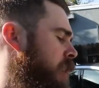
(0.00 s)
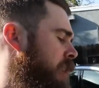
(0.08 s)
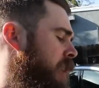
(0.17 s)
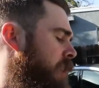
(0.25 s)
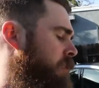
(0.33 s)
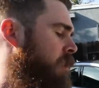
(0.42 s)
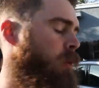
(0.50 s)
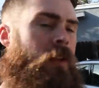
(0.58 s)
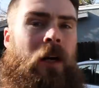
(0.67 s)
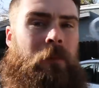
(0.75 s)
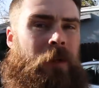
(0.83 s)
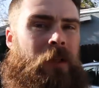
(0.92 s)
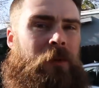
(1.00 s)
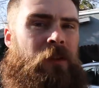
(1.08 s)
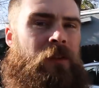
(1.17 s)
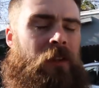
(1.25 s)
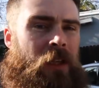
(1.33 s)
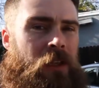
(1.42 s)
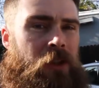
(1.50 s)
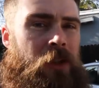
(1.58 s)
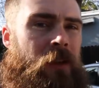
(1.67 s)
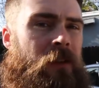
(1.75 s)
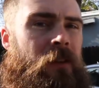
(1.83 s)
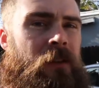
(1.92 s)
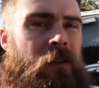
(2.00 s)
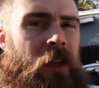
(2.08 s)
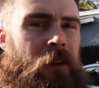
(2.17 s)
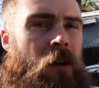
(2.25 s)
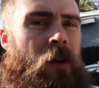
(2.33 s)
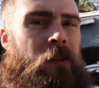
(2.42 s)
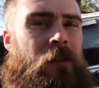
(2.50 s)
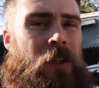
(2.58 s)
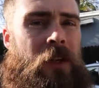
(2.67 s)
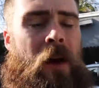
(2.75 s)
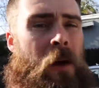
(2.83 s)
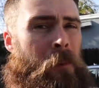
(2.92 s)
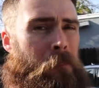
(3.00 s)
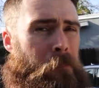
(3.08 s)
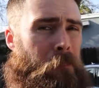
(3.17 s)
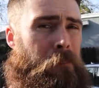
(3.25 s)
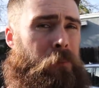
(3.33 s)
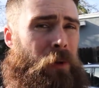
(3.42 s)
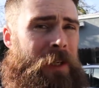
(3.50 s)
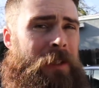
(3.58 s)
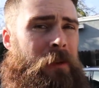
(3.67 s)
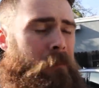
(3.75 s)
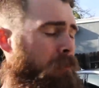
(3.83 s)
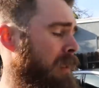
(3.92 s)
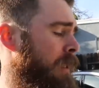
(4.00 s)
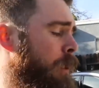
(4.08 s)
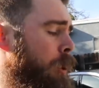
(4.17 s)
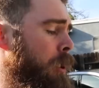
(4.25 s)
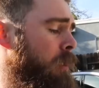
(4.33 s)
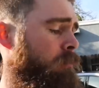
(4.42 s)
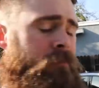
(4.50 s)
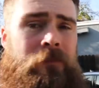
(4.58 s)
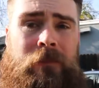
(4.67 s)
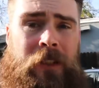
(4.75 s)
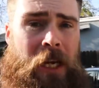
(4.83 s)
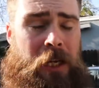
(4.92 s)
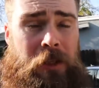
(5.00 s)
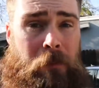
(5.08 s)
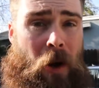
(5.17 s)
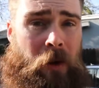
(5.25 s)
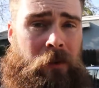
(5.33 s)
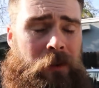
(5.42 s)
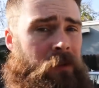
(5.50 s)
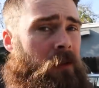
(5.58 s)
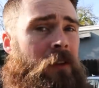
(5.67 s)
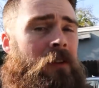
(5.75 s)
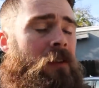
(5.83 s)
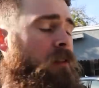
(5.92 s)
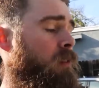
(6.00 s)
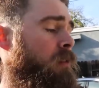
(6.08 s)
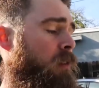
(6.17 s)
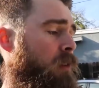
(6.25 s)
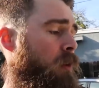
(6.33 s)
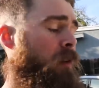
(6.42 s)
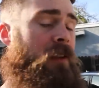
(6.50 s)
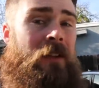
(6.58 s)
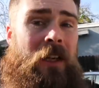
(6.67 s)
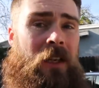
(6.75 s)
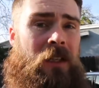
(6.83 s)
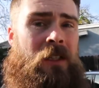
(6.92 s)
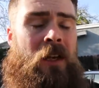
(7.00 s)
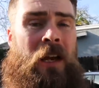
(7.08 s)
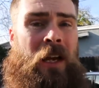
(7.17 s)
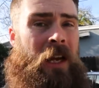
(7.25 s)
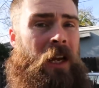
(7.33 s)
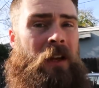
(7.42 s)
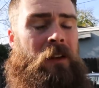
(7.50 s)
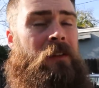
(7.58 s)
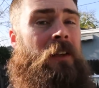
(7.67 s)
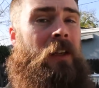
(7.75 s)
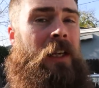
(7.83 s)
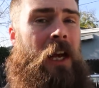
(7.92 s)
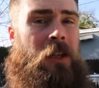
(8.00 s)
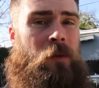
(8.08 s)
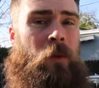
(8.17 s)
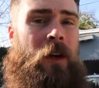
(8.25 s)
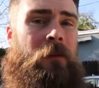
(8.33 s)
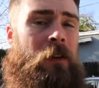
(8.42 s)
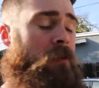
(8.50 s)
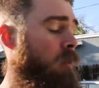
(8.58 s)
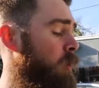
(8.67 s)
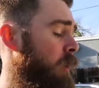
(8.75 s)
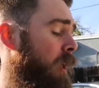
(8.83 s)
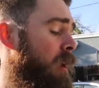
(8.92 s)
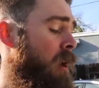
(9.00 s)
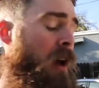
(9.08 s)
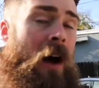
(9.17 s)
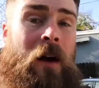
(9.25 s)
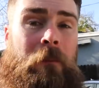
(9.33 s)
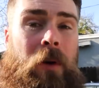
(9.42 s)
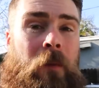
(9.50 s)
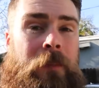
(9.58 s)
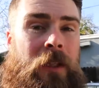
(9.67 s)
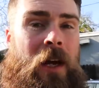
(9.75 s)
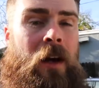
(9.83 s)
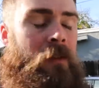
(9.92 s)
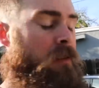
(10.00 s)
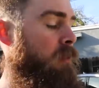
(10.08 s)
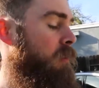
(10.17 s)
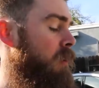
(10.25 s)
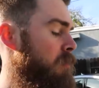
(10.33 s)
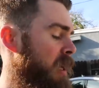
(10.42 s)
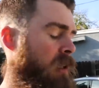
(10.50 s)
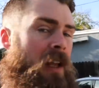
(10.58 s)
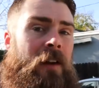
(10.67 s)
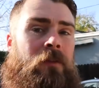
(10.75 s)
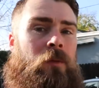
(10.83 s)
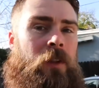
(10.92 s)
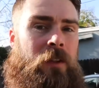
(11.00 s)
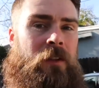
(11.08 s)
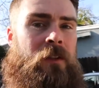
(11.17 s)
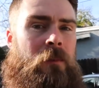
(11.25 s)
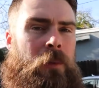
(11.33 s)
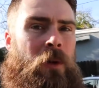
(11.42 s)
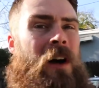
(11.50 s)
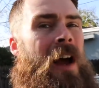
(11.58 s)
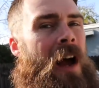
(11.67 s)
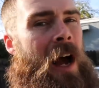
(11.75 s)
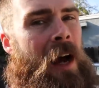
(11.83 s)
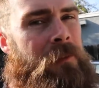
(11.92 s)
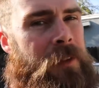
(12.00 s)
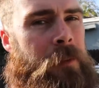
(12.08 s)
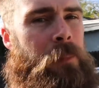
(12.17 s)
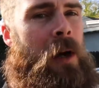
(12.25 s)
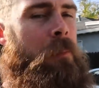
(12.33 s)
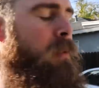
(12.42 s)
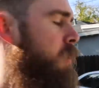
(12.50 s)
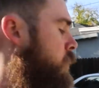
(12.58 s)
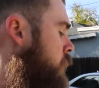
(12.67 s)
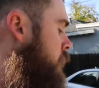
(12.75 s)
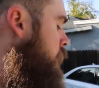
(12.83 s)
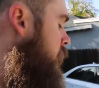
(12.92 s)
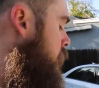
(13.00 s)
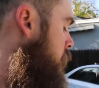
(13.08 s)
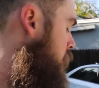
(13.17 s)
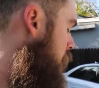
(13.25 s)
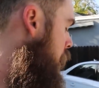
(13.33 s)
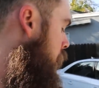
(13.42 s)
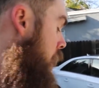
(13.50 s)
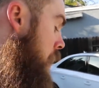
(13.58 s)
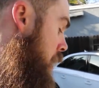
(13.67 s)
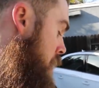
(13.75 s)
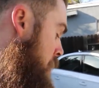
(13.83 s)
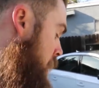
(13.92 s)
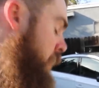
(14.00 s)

all that fluid, I'm gonna be using a Genesis Technology brake bleeder catch bottle. So this is just gonna go on the end and it's gonna catch whatever fluid I'm pumping out. So it's gonna make life really simple. Having the proper tools for this are uh,